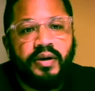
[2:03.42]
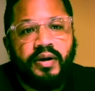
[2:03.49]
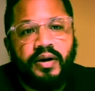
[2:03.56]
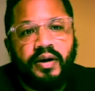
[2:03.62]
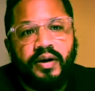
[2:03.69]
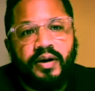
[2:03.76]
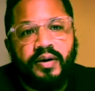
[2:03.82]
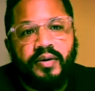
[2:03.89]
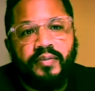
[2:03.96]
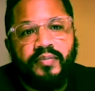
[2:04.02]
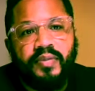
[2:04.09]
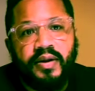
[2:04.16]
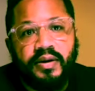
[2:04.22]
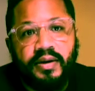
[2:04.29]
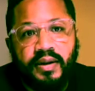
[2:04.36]
um,
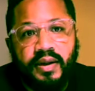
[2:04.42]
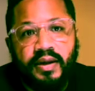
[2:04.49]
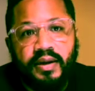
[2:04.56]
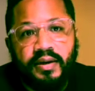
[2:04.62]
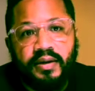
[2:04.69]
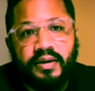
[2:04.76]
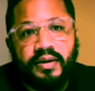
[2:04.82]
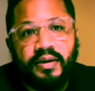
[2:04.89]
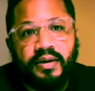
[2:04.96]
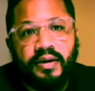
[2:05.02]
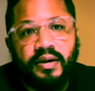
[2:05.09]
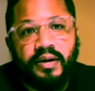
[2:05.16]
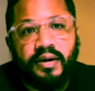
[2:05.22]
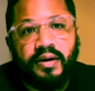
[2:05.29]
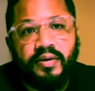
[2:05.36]
that daily
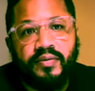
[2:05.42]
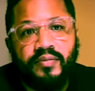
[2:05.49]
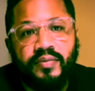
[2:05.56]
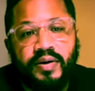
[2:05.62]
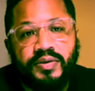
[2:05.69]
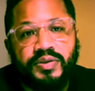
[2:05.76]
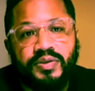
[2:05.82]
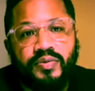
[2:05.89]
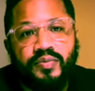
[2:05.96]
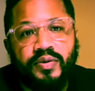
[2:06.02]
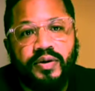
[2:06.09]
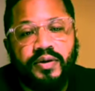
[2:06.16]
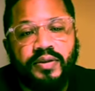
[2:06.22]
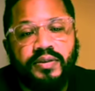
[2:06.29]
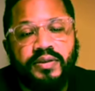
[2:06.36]
uh, wrestle
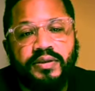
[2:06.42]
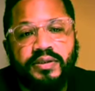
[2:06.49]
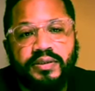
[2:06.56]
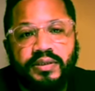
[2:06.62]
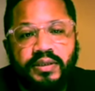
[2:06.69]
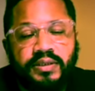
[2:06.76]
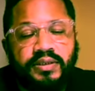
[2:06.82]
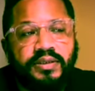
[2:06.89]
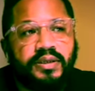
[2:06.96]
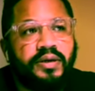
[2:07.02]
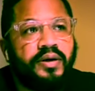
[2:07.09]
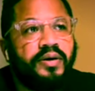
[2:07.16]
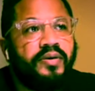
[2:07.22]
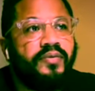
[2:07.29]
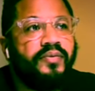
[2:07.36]
with the sense
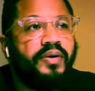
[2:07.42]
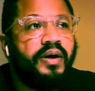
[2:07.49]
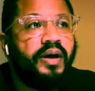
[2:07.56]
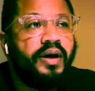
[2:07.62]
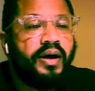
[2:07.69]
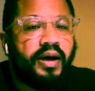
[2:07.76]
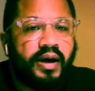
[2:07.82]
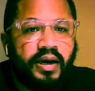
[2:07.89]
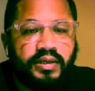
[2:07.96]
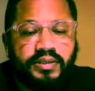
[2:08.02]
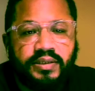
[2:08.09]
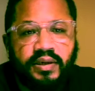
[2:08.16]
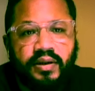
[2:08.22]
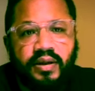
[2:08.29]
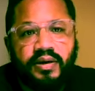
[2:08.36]
of
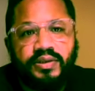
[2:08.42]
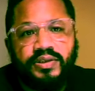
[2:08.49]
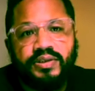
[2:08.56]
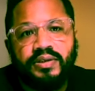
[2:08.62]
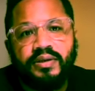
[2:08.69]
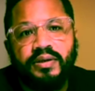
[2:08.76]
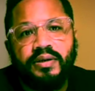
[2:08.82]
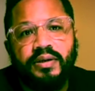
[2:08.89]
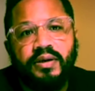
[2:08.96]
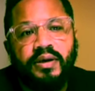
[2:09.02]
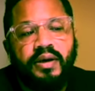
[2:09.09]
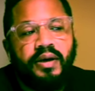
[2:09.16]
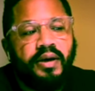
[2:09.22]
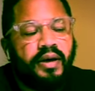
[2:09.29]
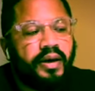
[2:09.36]
isolation
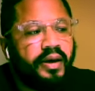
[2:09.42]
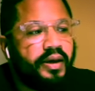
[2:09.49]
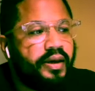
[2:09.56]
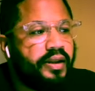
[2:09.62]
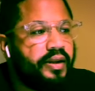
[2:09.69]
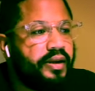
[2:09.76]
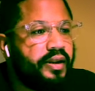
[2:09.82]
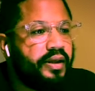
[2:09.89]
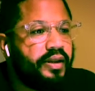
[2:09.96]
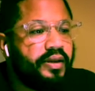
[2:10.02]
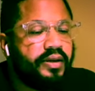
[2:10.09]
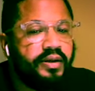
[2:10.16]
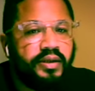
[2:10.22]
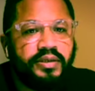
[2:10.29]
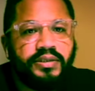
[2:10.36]
and
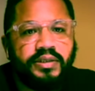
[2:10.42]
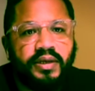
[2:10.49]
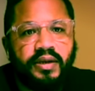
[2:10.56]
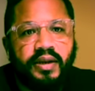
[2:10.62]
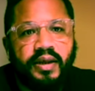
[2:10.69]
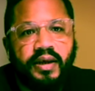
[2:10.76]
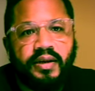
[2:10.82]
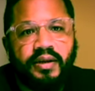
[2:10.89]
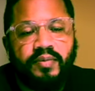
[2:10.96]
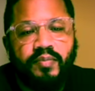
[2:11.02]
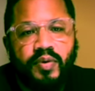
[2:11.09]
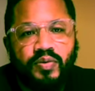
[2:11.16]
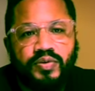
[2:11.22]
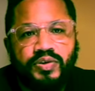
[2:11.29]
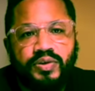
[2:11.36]
and disconnect,
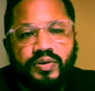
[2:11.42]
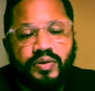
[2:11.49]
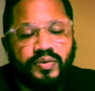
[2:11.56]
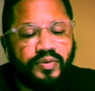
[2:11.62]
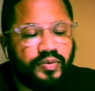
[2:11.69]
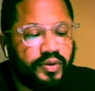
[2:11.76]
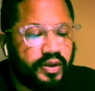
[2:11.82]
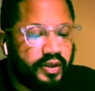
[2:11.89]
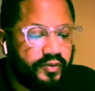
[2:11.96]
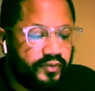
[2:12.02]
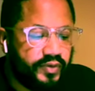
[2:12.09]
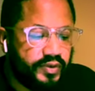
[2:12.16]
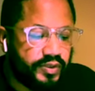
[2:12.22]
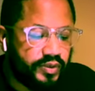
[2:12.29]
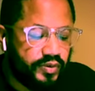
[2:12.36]
emotional and
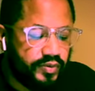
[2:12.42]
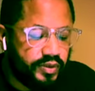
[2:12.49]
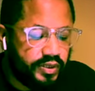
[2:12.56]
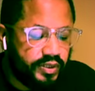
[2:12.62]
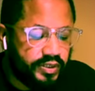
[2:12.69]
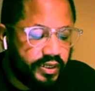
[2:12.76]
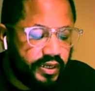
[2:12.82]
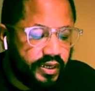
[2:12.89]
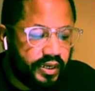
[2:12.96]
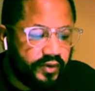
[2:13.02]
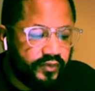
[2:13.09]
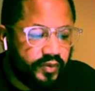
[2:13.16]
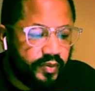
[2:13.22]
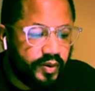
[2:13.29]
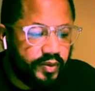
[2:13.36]
physical disconnect
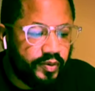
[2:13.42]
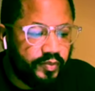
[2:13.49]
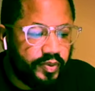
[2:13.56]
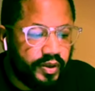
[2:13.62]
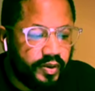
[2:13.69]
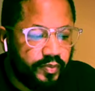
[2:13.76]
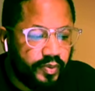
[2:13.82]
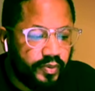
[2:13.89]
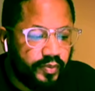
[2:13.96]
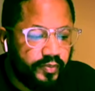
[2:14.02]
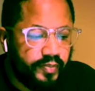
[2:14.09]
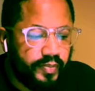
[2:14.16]
from other people.